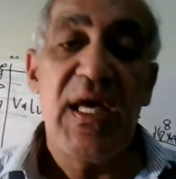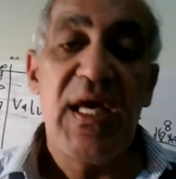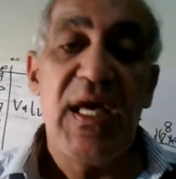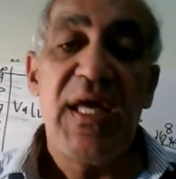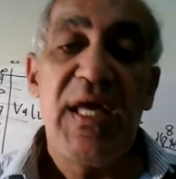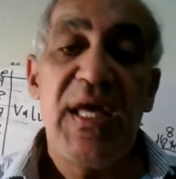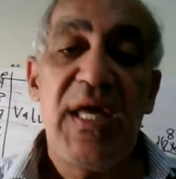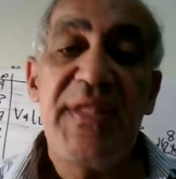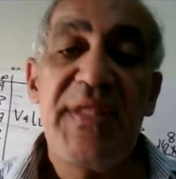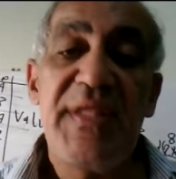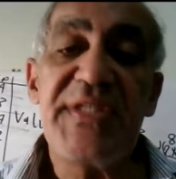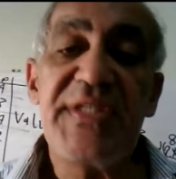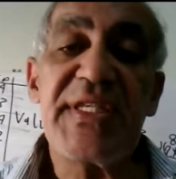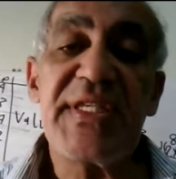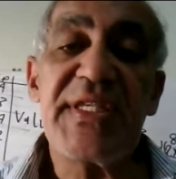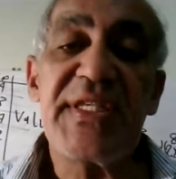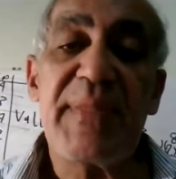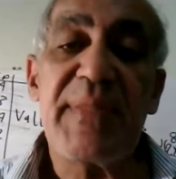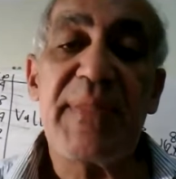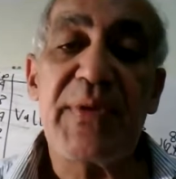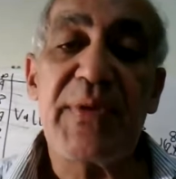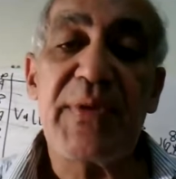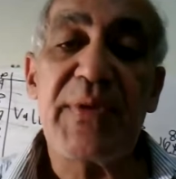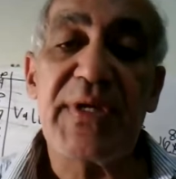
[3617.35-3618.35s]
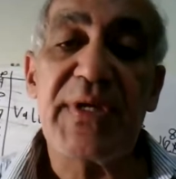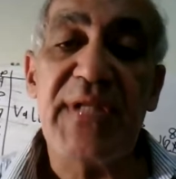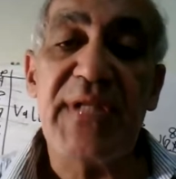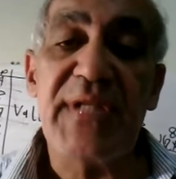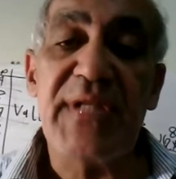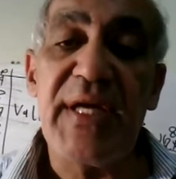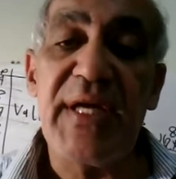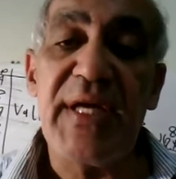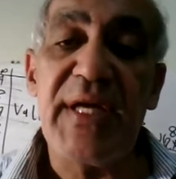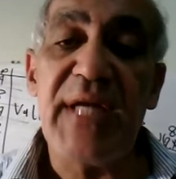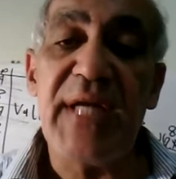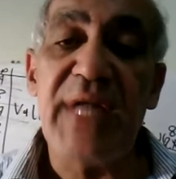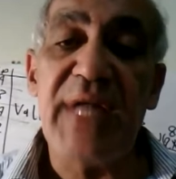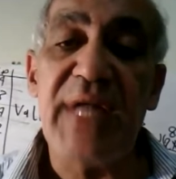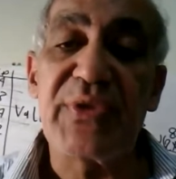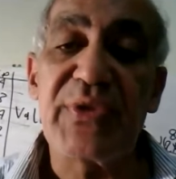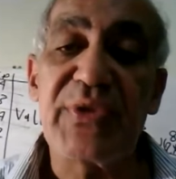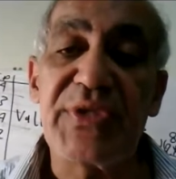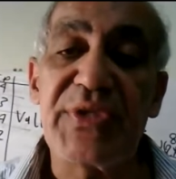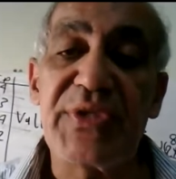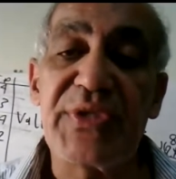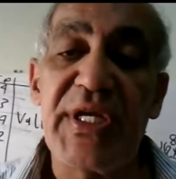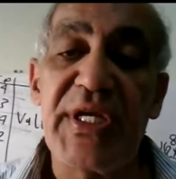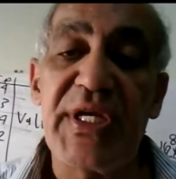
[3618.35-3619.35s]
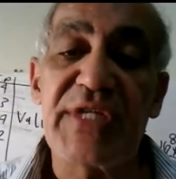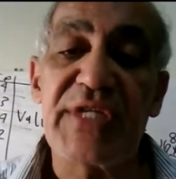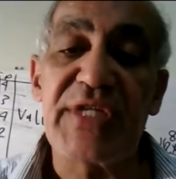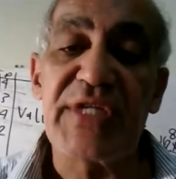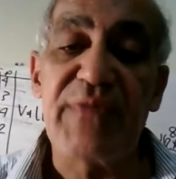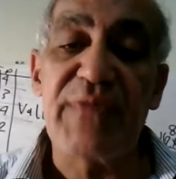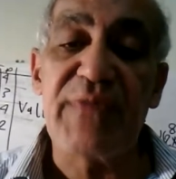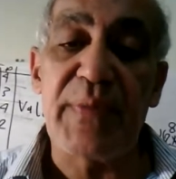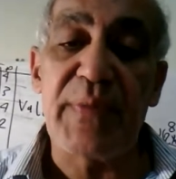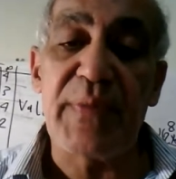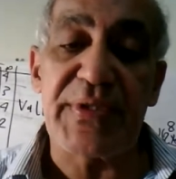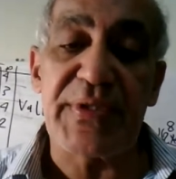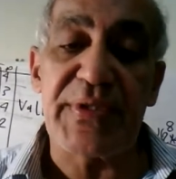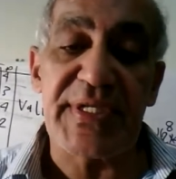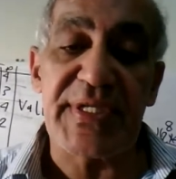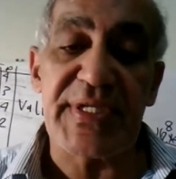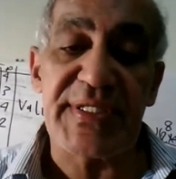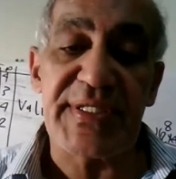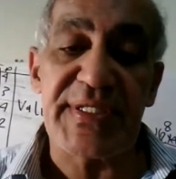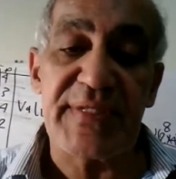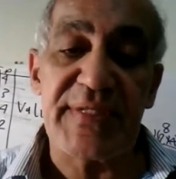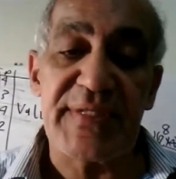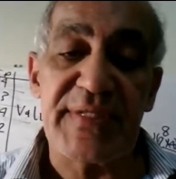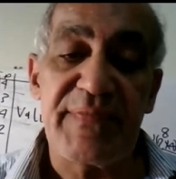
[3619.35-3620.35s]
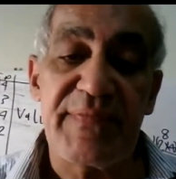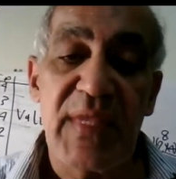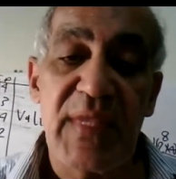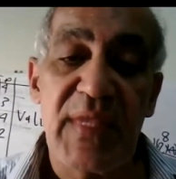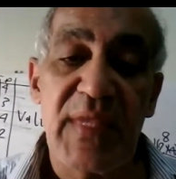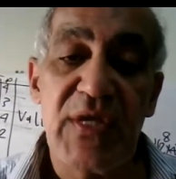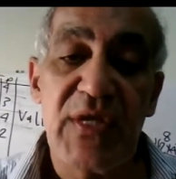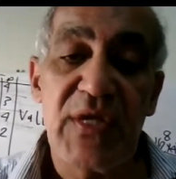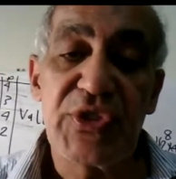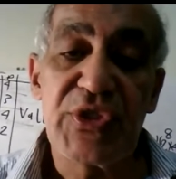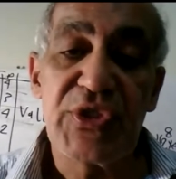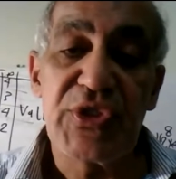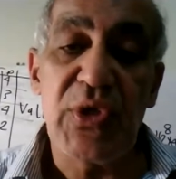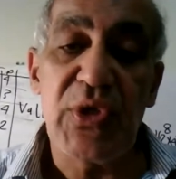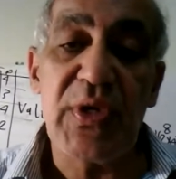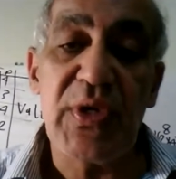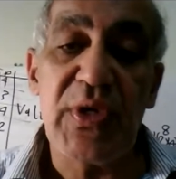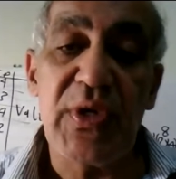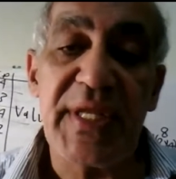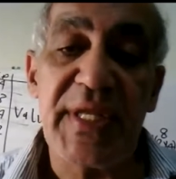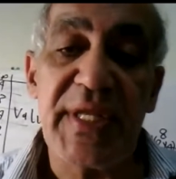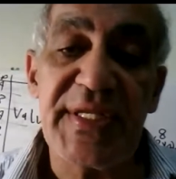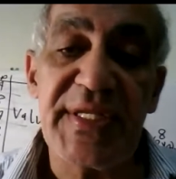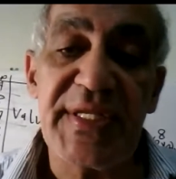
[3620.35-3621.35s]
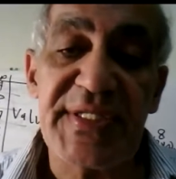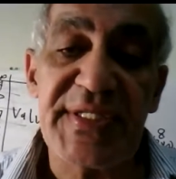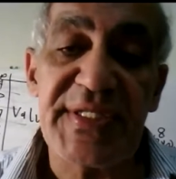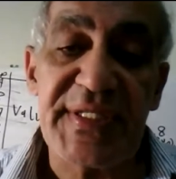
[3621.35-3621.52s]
This is the product line and continuous flow process. So look at this.